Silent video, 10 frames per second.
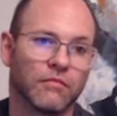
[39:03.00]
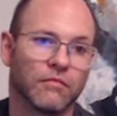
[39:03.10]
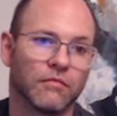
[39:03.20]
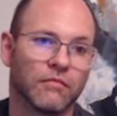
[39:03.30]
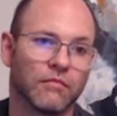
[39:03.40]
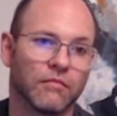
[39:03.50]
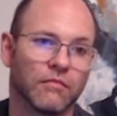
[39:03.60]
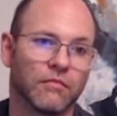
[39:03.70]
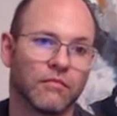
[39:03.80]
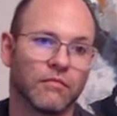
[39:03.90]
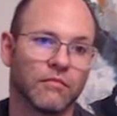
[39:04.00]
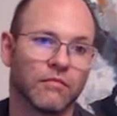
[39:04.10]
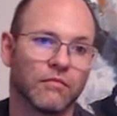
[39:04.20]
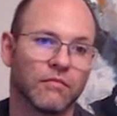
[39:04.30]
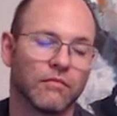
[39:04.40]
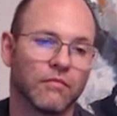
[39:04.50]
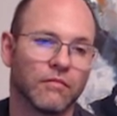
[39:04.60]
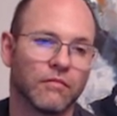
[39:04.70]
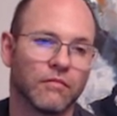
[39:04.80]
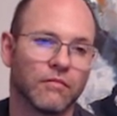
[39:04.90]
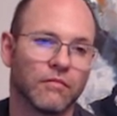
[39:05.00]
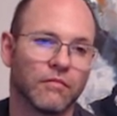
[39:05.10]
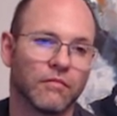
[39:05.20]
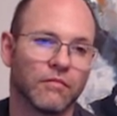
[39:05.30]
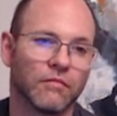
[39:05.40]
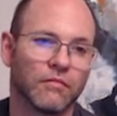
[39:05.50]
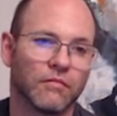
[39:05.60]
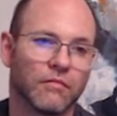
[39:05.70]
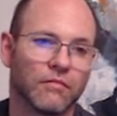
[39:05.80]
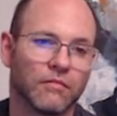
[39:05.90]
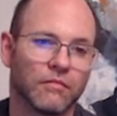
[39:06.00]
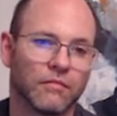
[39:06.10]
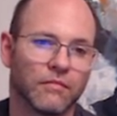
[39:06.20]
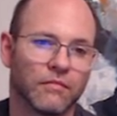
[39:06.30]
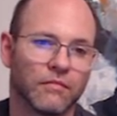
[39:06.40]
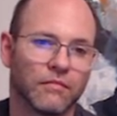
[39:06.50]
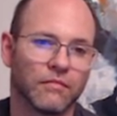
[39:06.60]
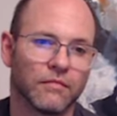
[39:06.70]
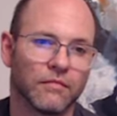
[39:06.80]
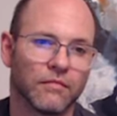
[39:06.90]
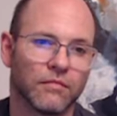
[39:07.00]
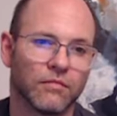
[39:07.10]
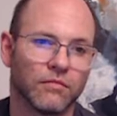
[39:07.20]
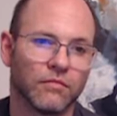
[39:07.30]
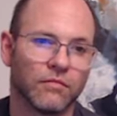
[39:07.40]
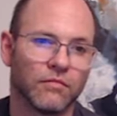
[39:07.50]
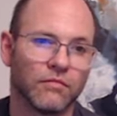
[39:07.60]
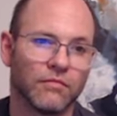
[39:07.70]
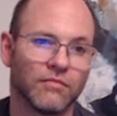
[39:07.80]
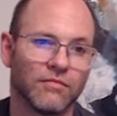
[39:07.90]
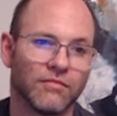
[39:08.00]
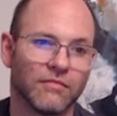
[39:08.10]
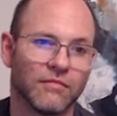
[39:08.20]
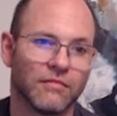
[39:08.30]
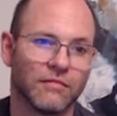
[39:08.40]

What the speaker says: The person shown says nothing.